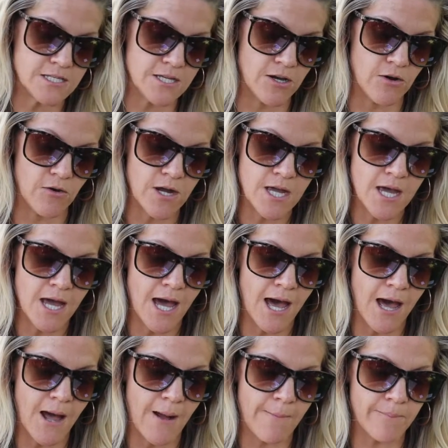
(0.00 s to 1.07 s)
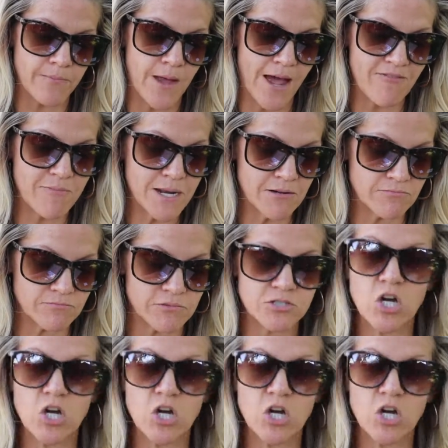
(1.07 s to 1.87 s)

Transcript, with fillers: So um, I've been